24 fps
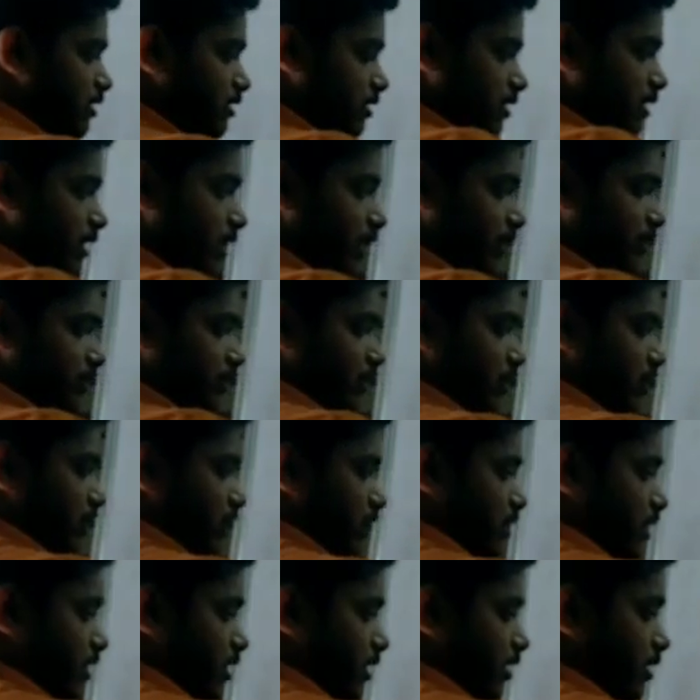direction,
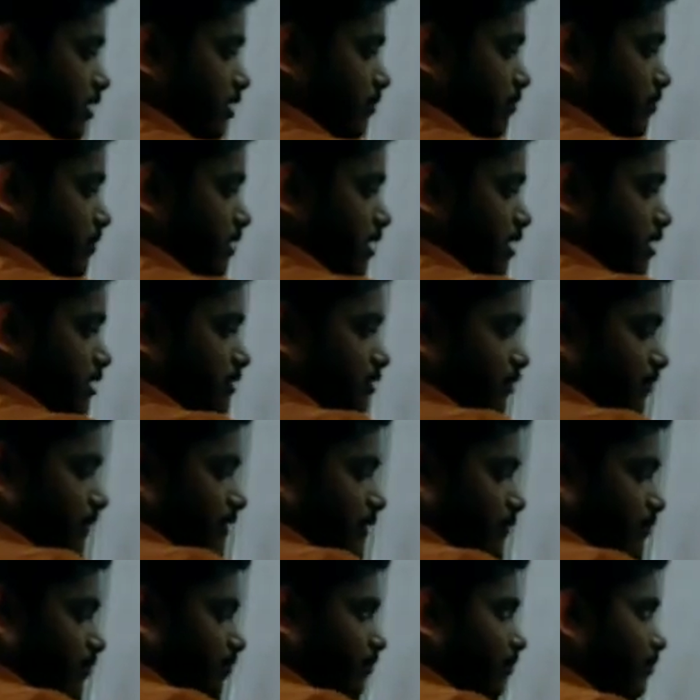and the mass of the
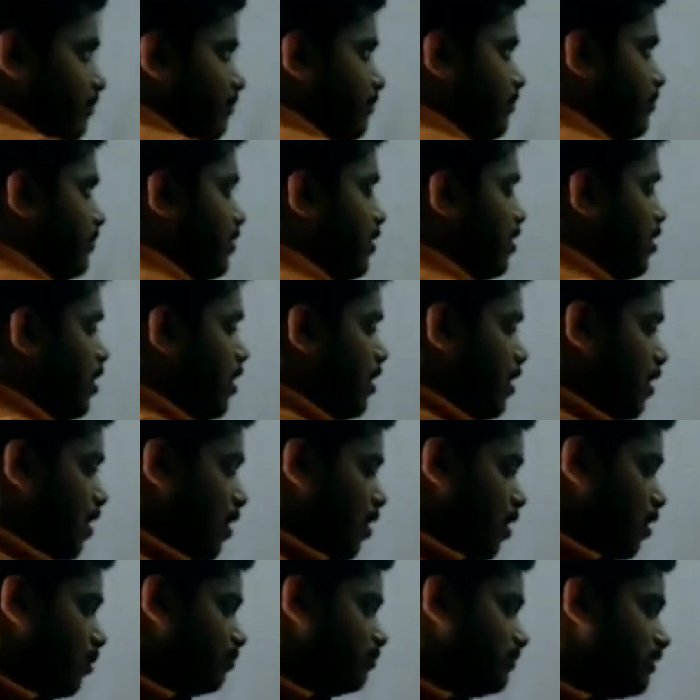
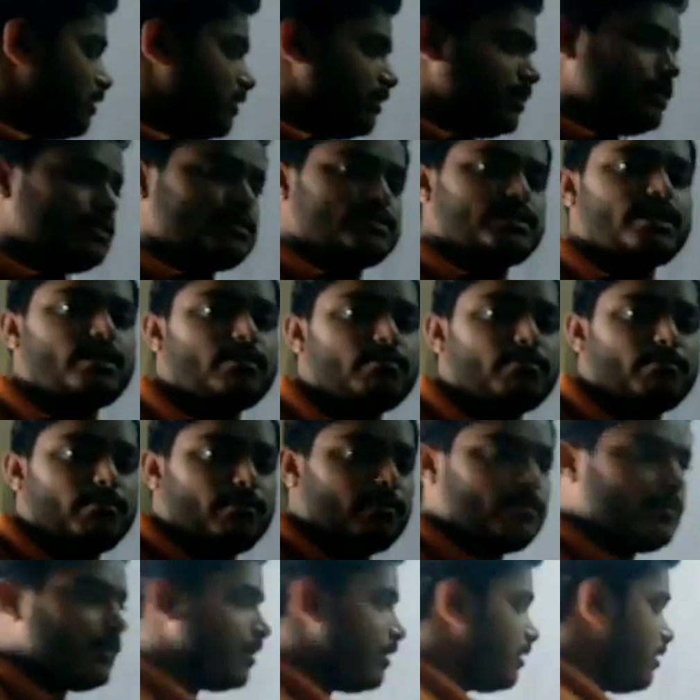object is m,
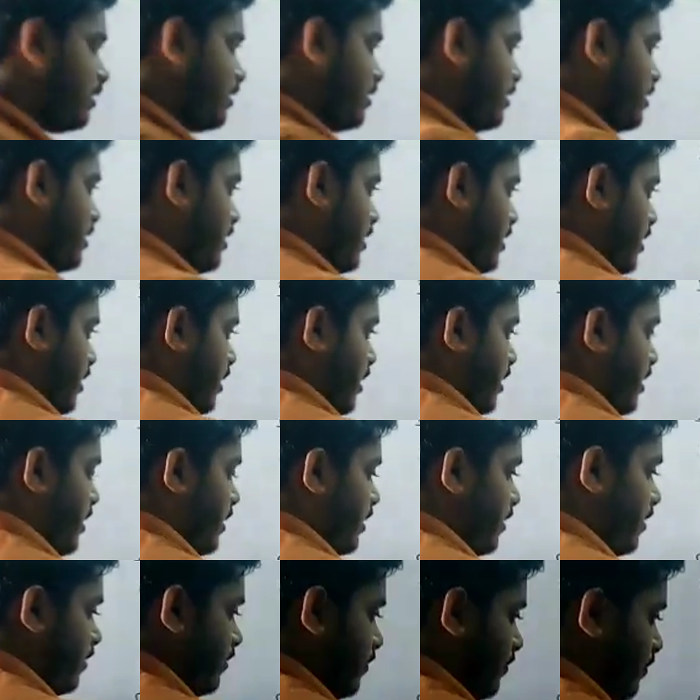
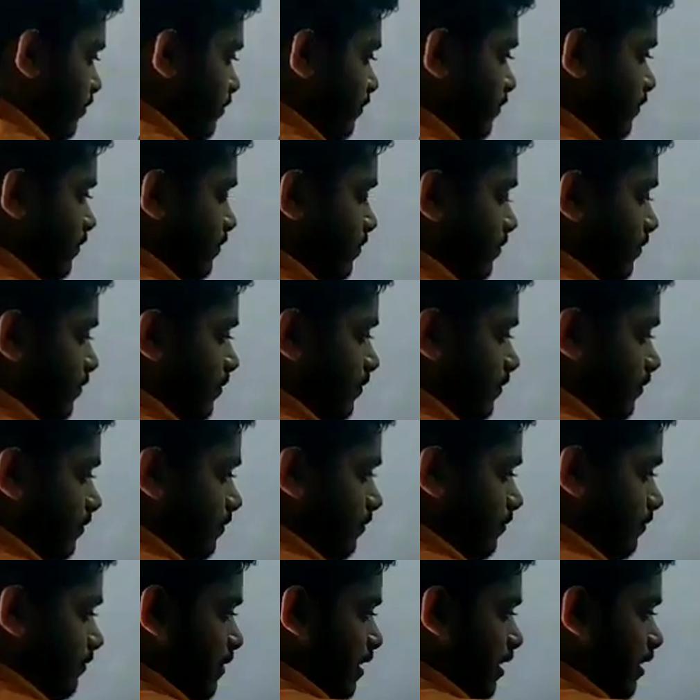and
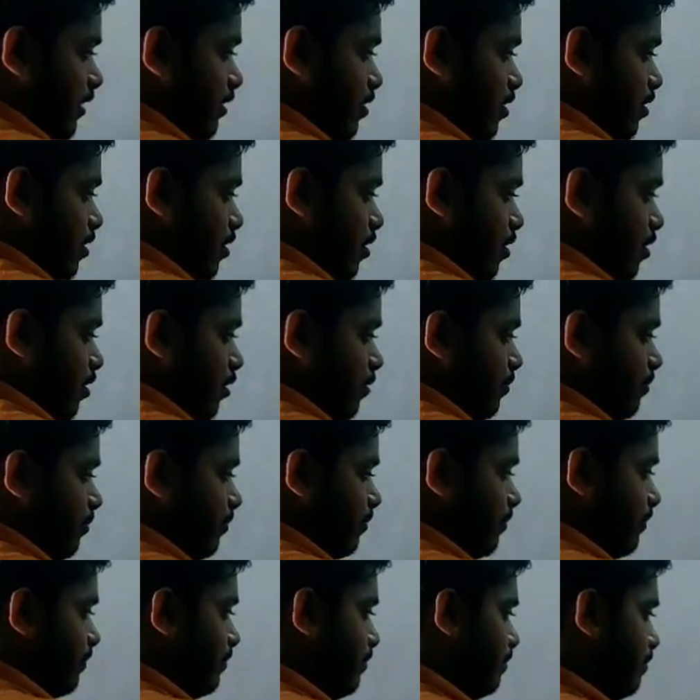while the
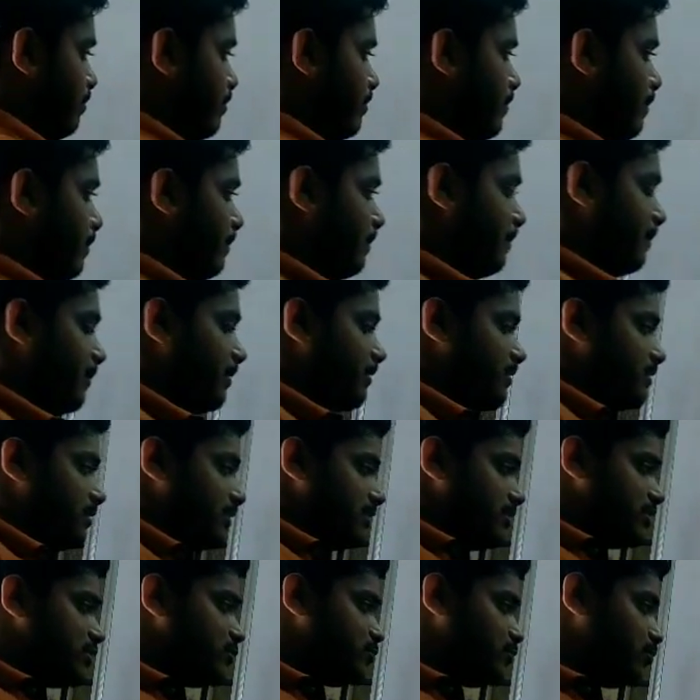person
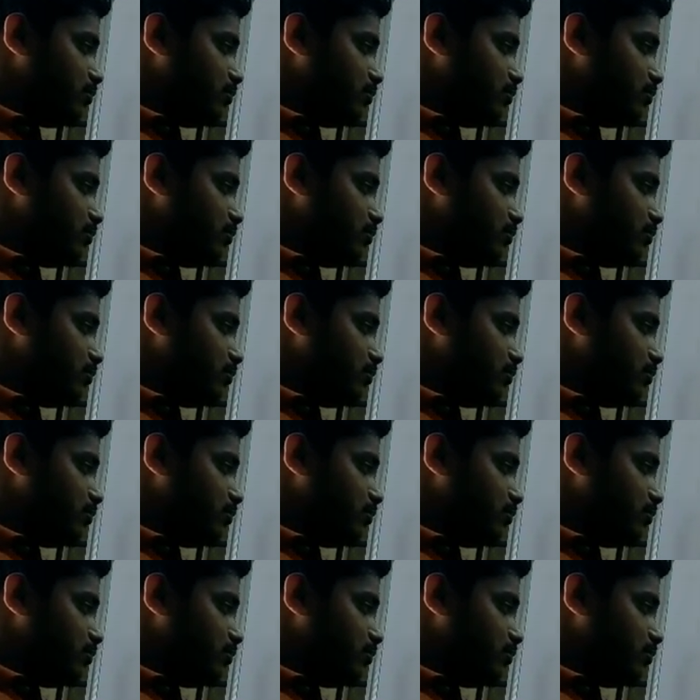is